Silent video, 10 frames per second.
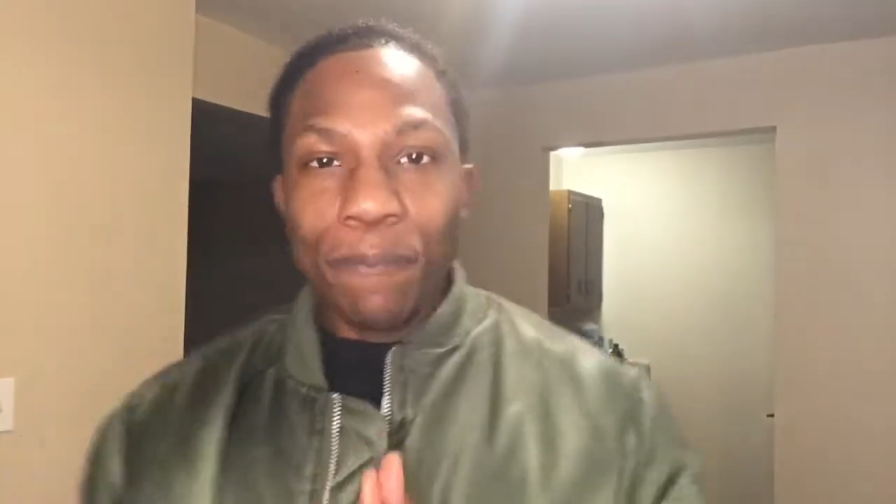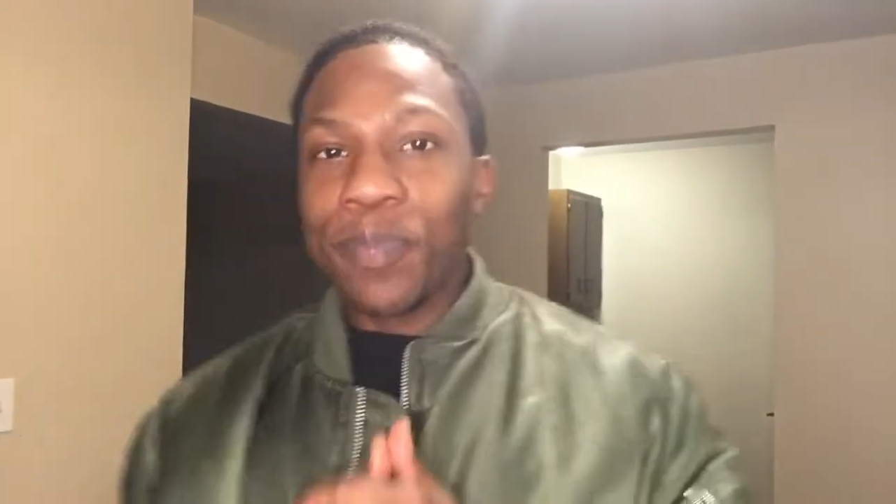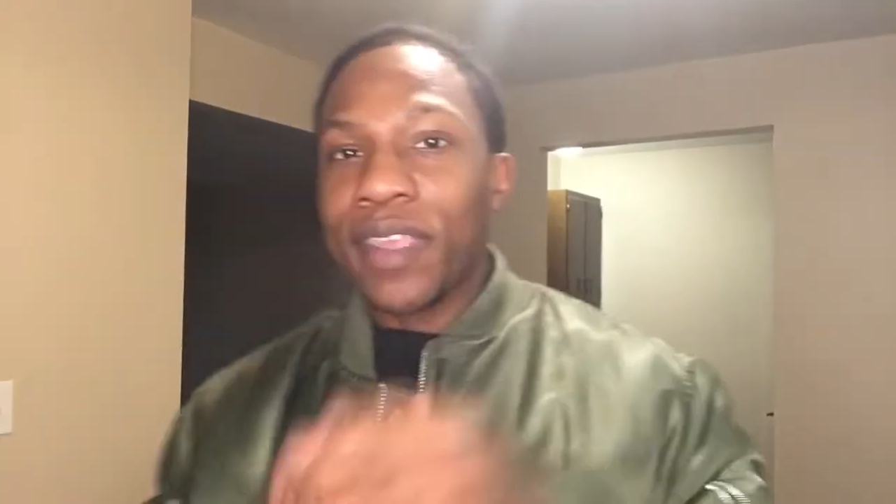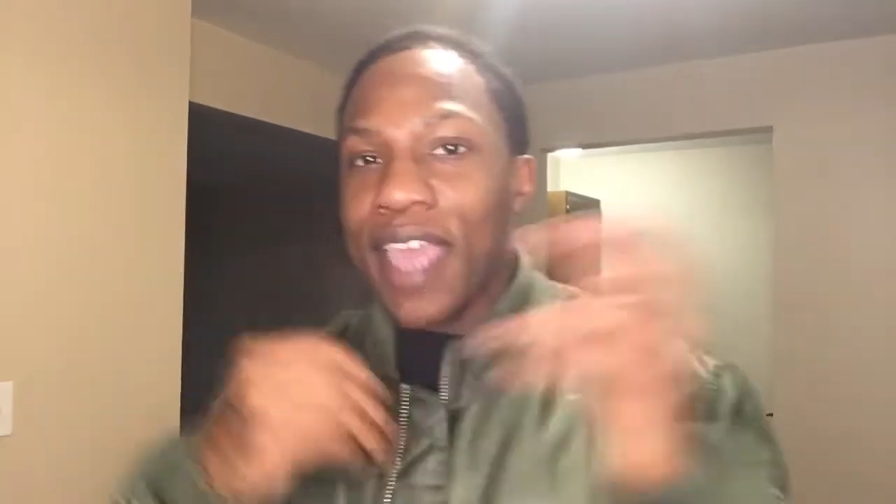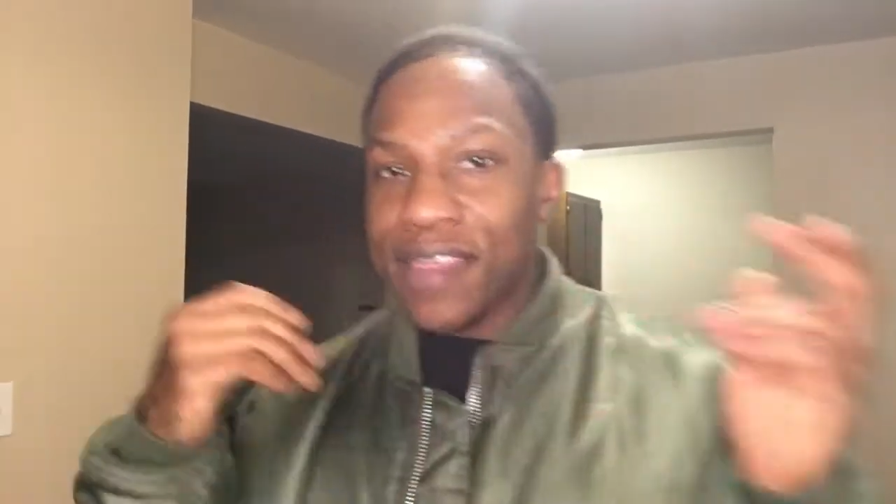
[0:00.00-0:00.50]

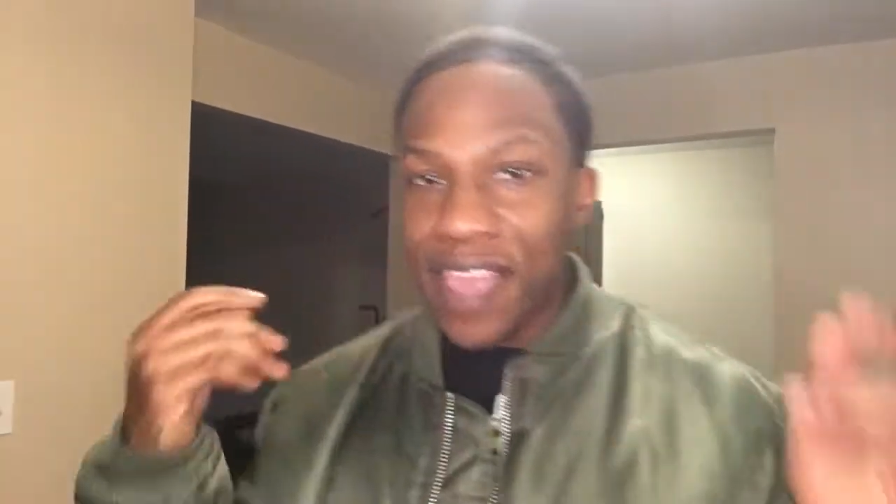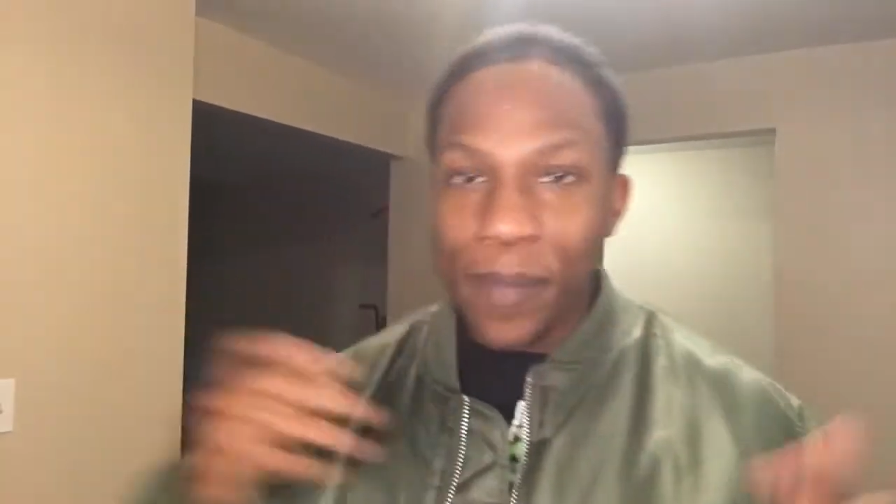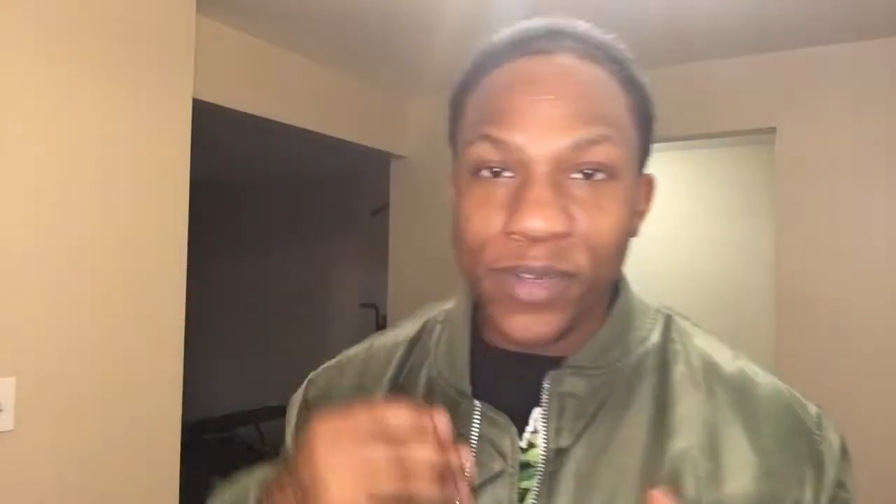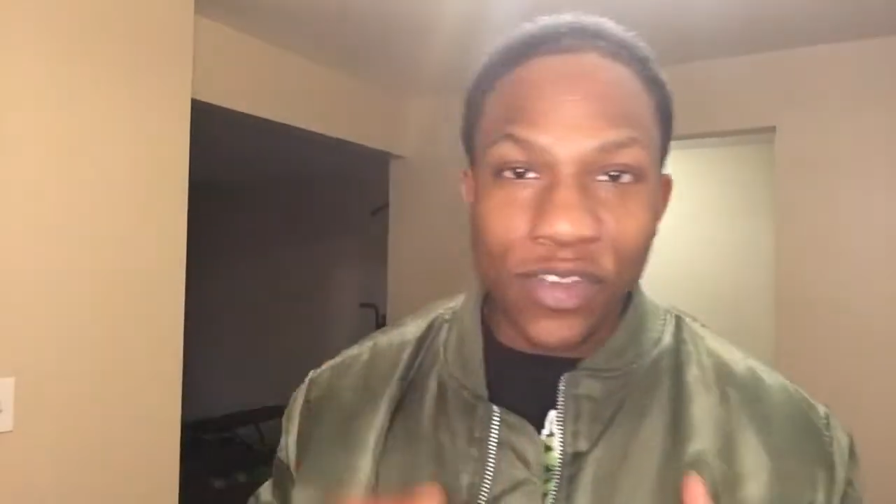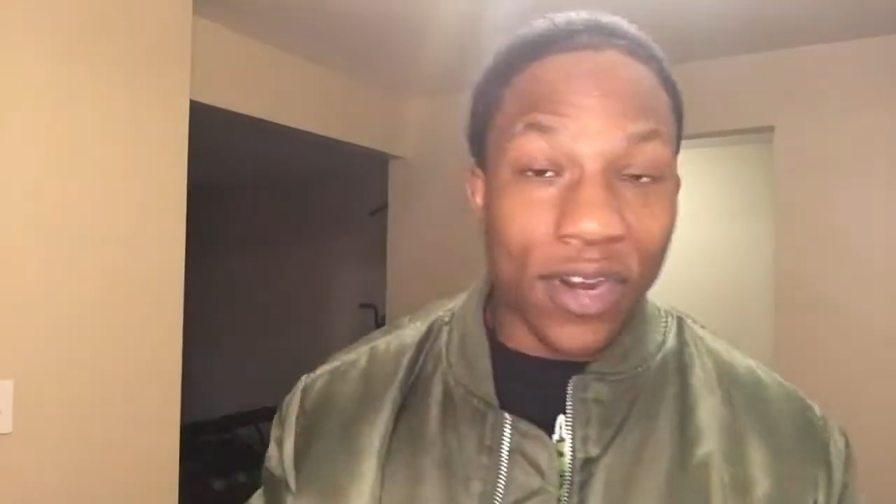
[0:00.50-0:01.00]
at the
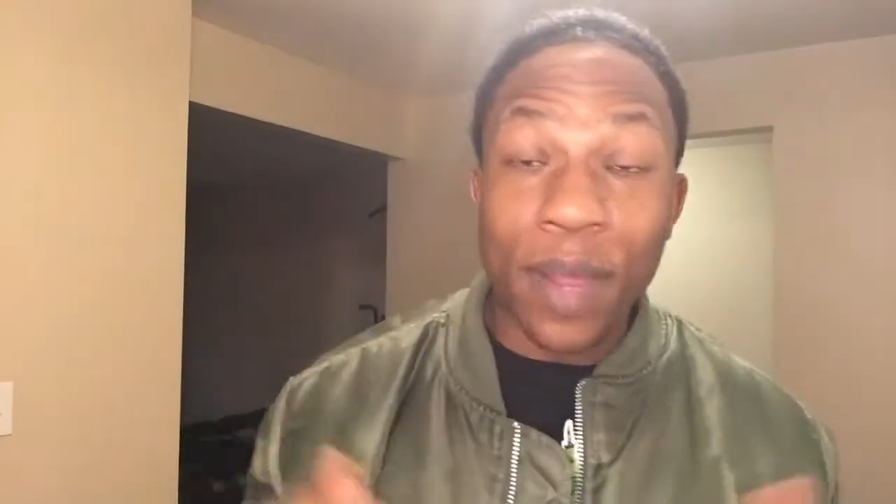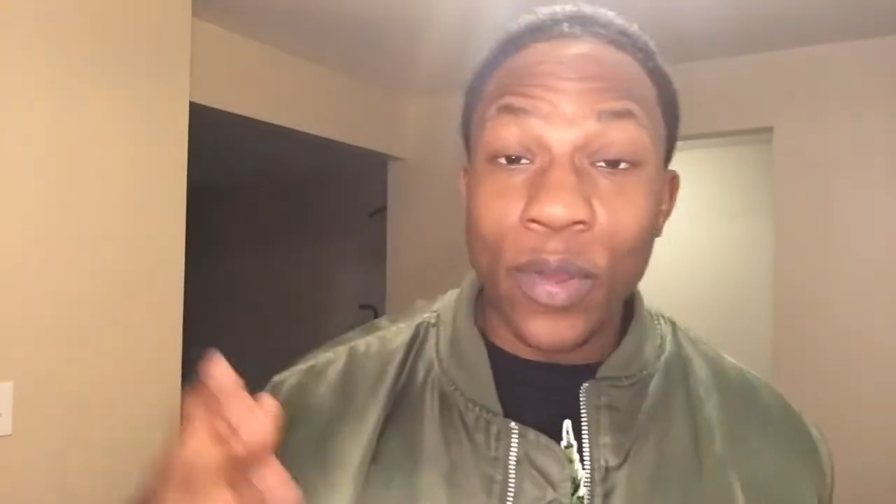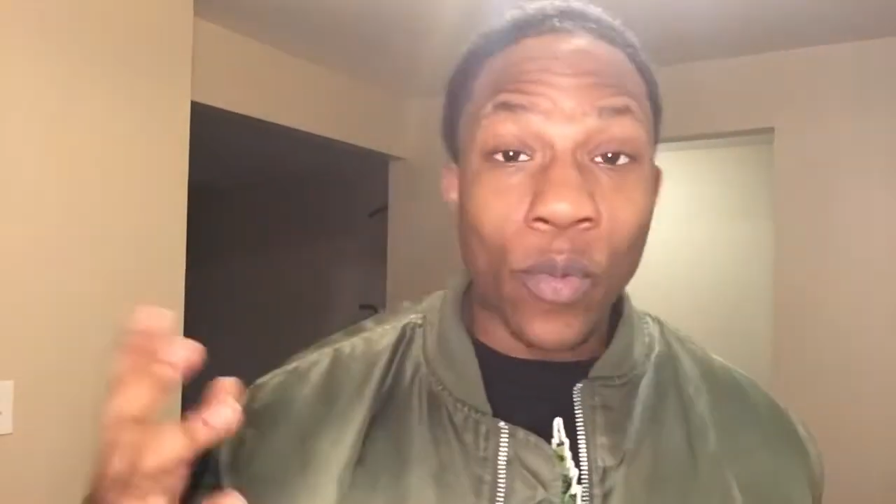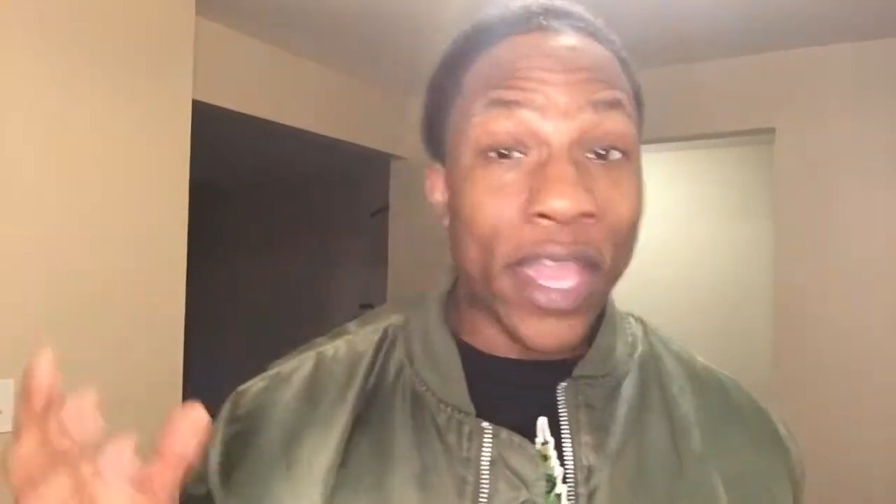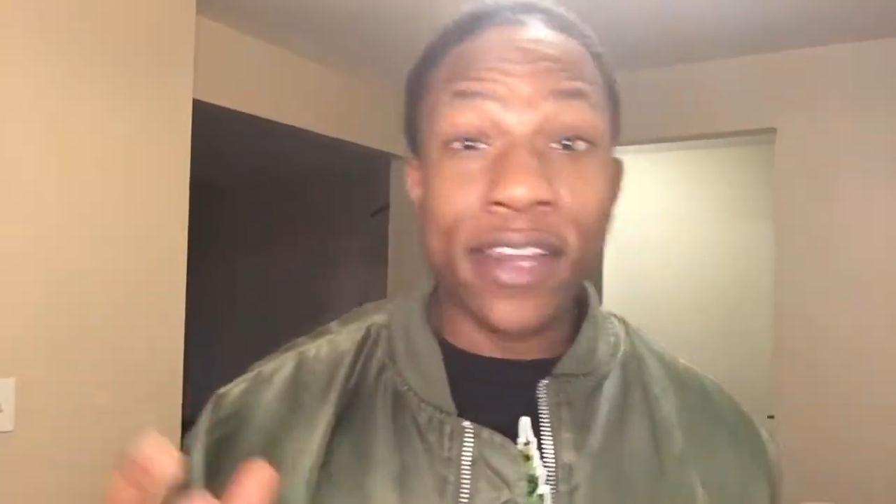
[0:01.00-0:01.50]
episode I've been
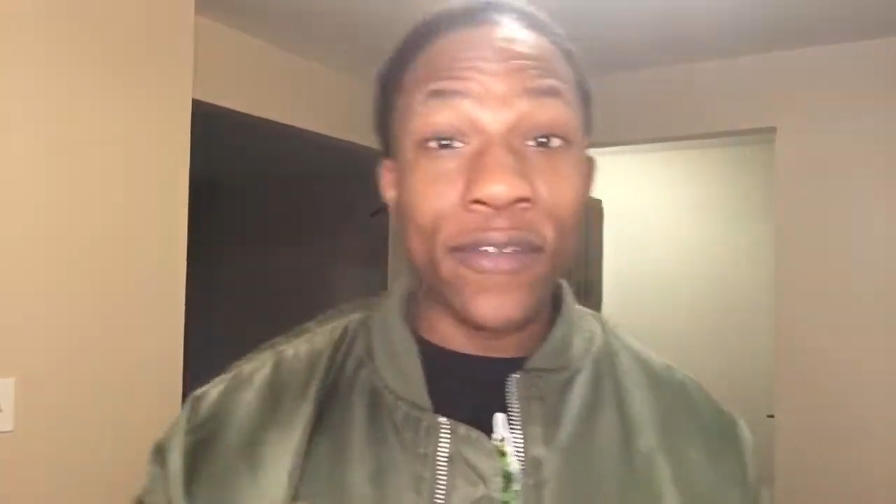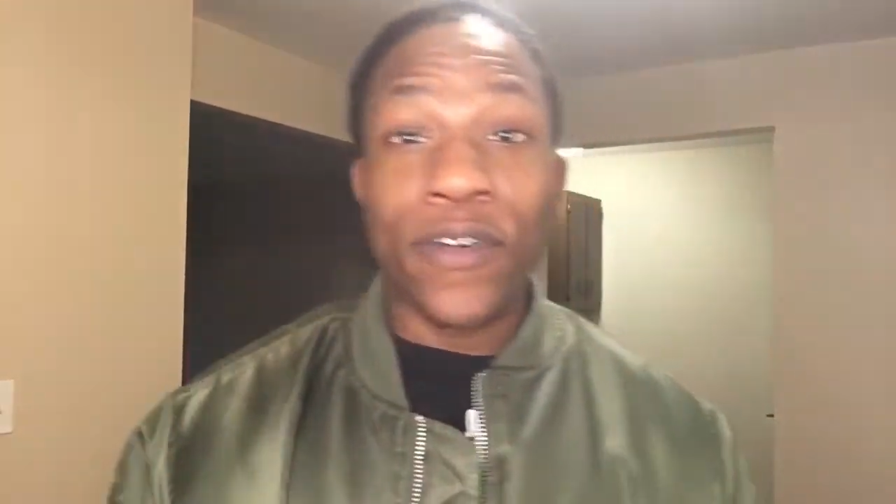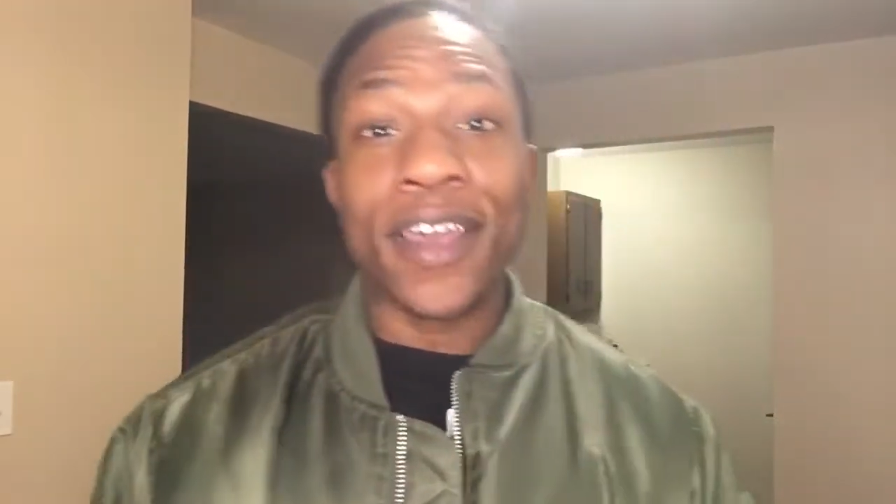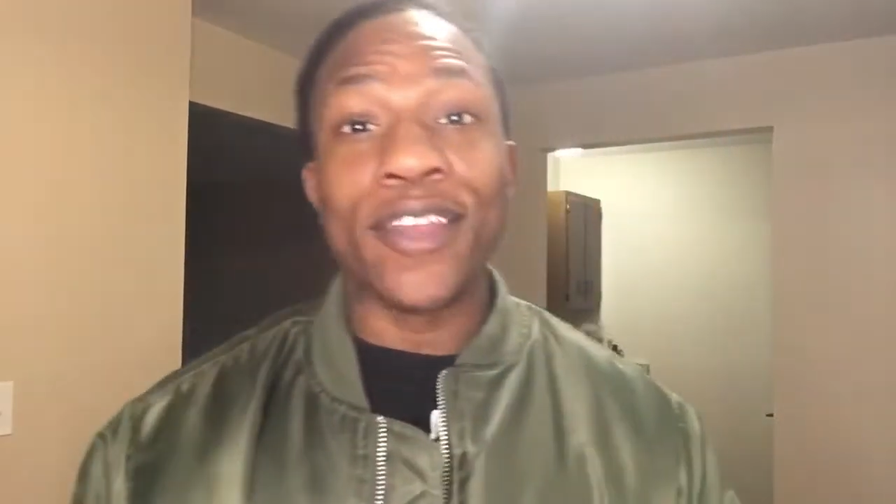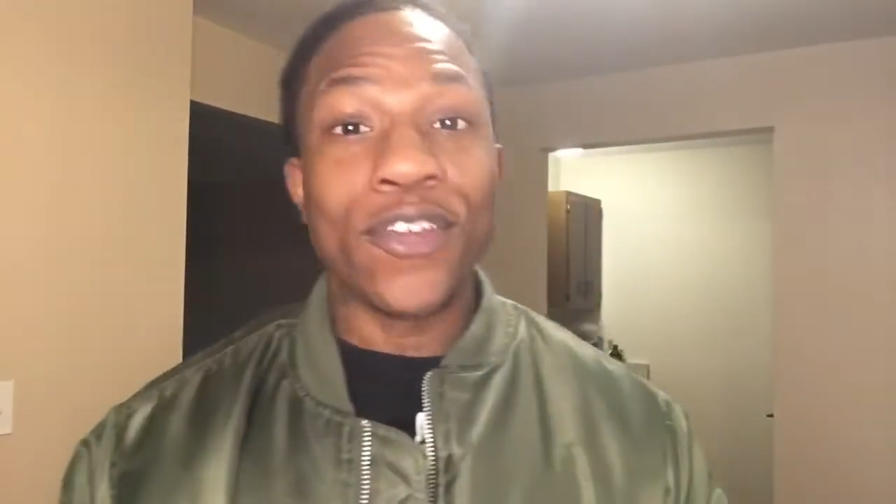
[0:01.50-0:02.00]
waiting to
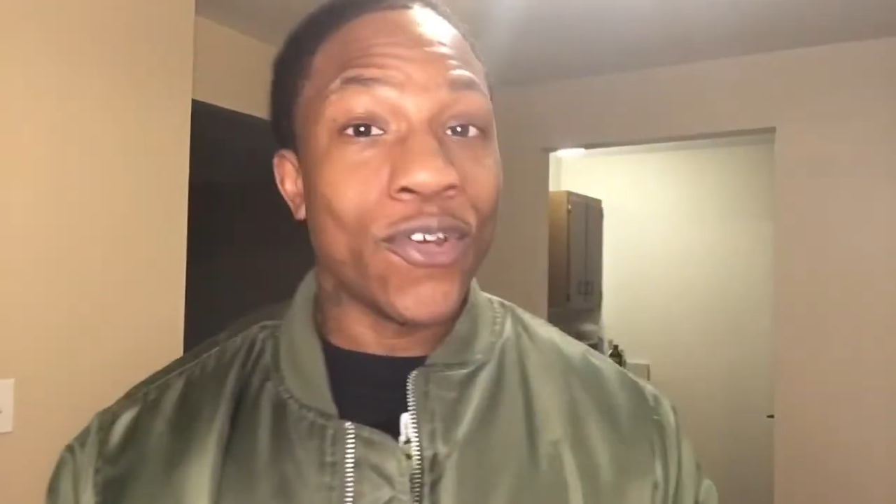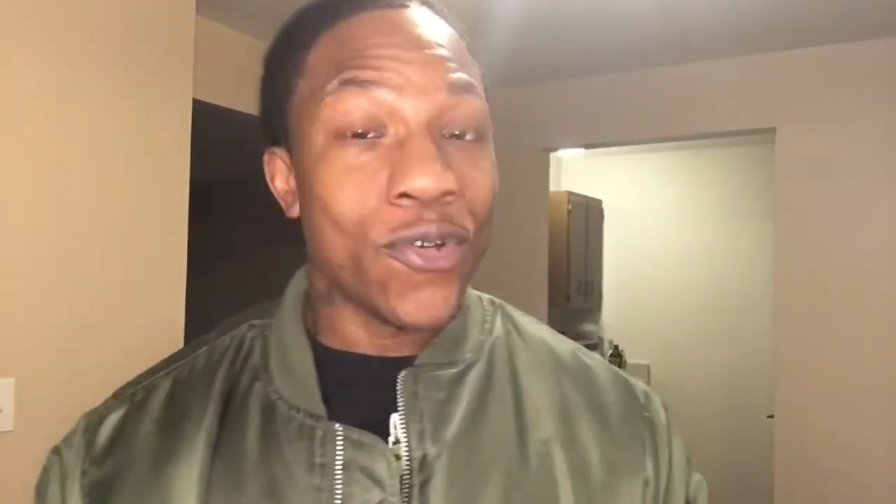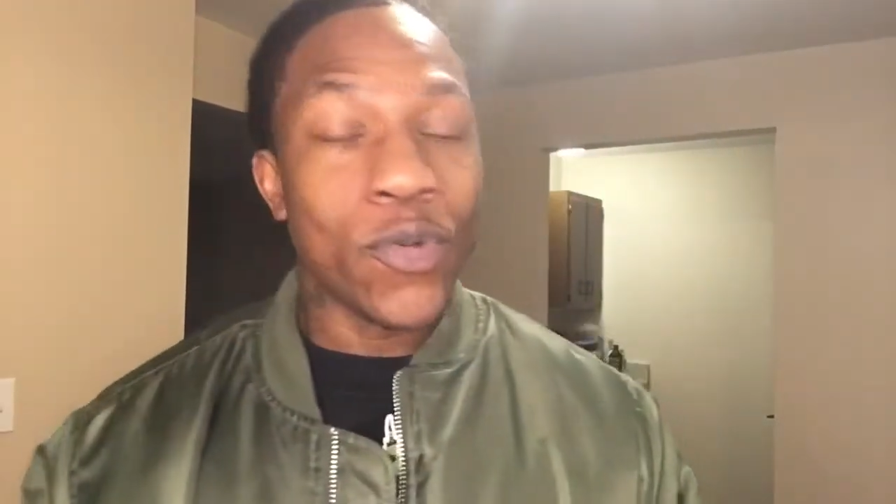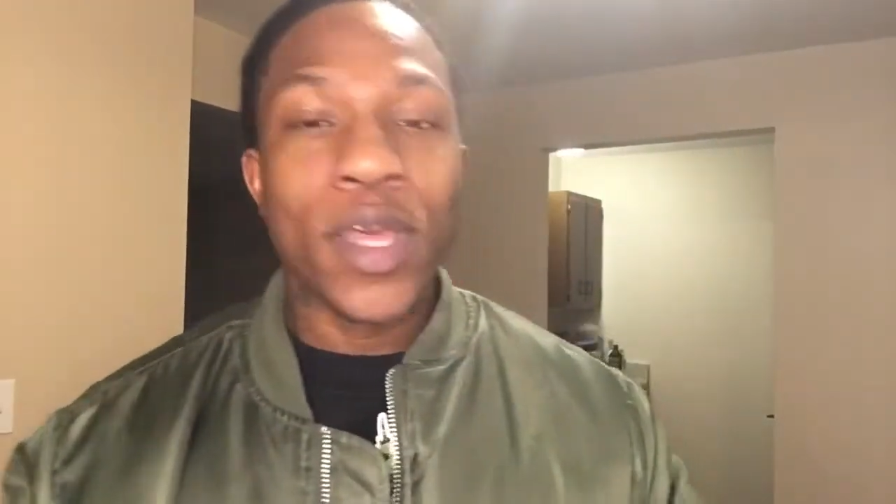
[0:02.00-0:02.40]
fucking do,